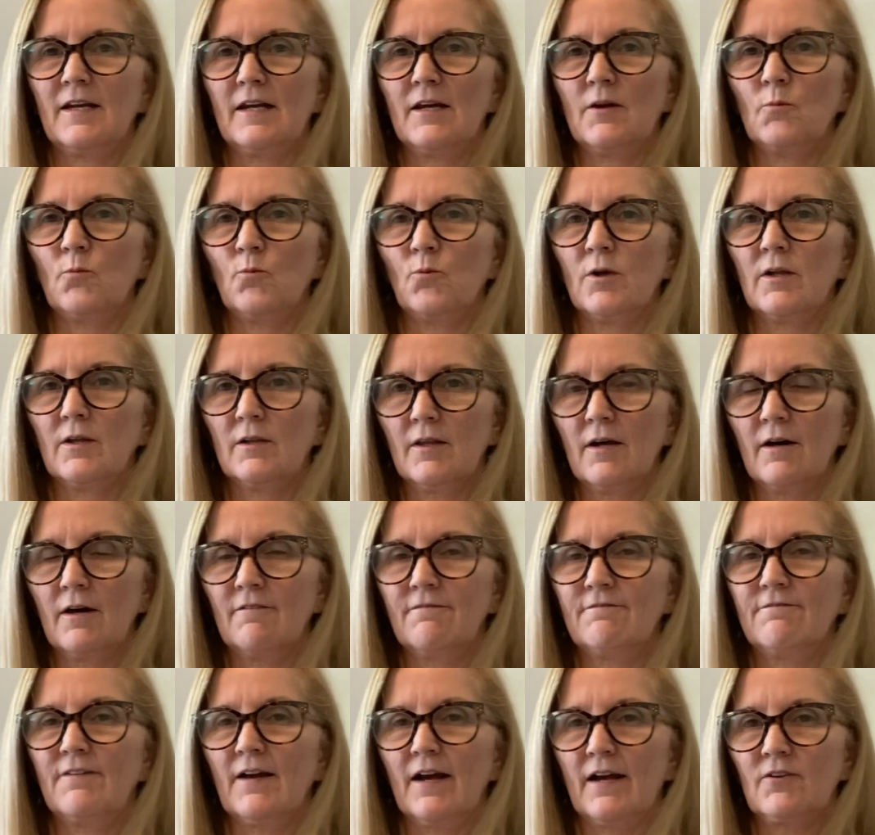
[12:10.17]
it will
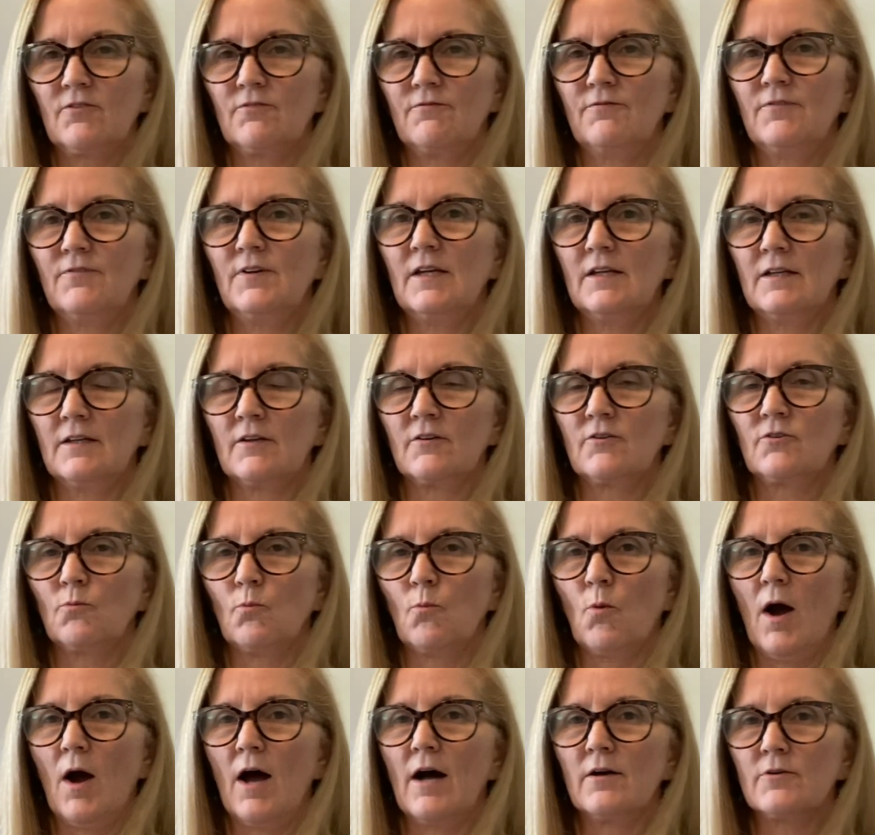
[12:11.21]
affect Venus
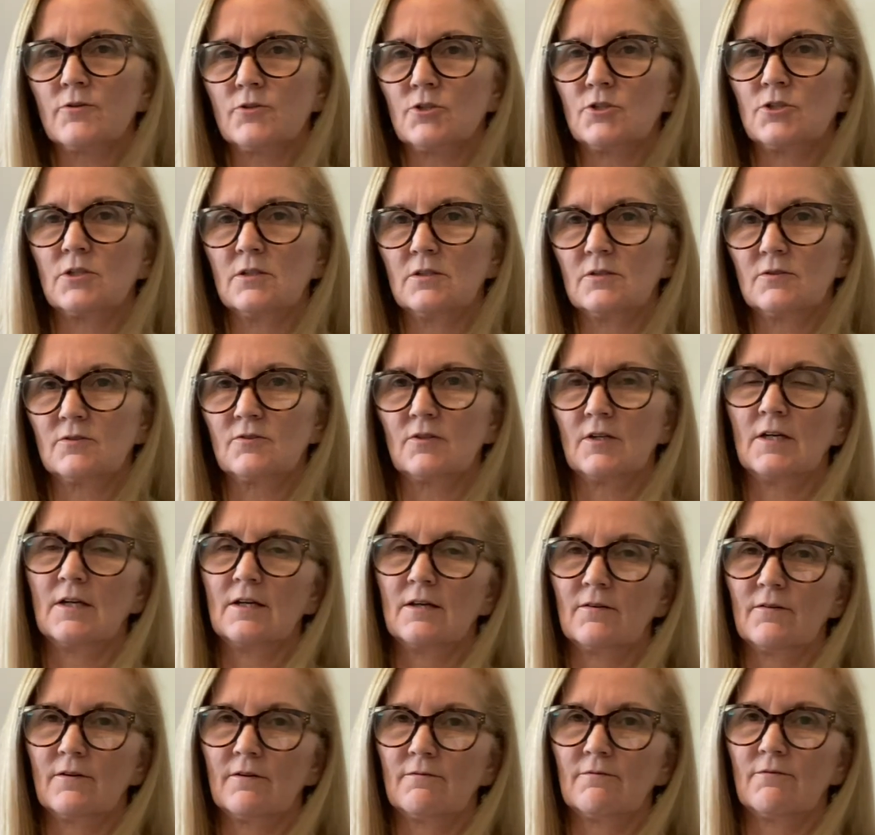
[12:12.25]
while she's
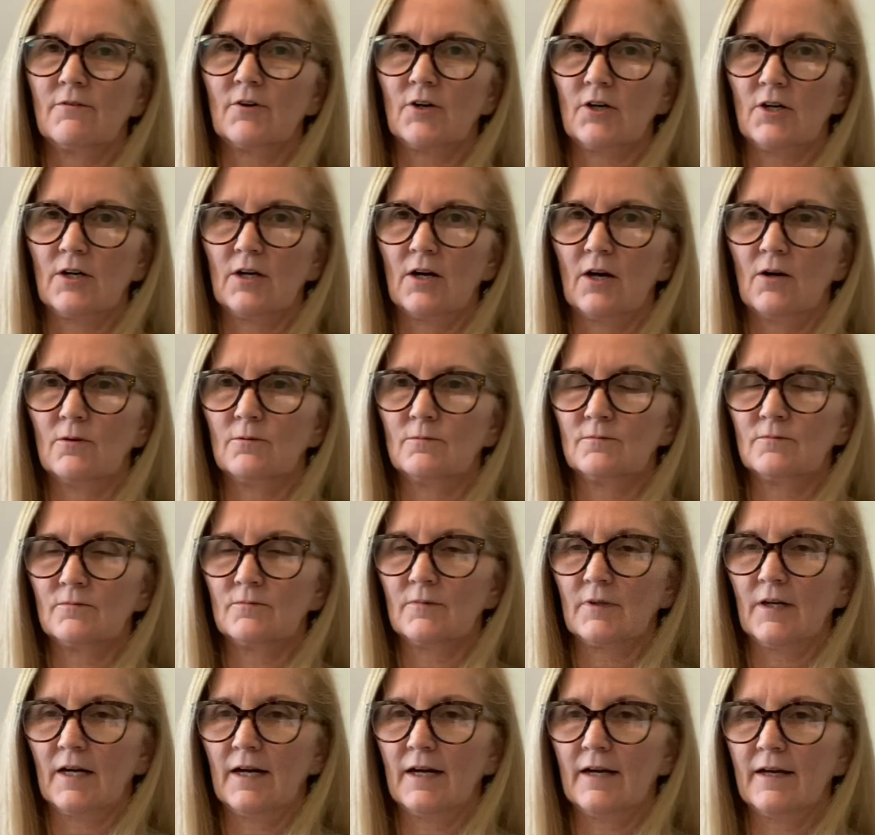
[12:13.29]
in Virgo,
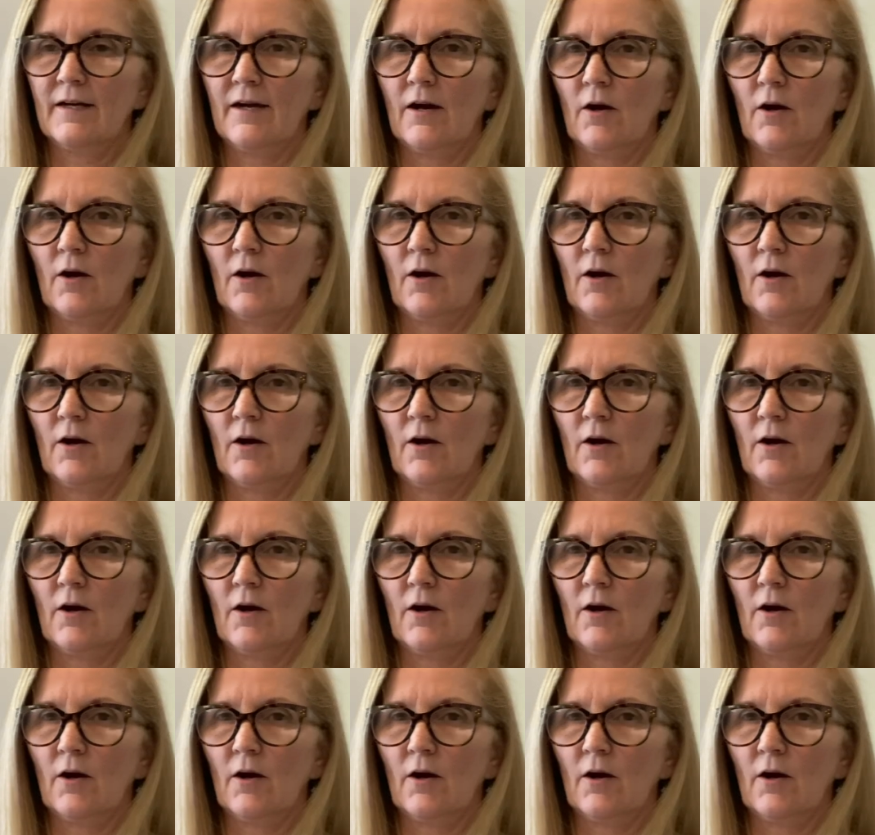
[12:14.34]
okay?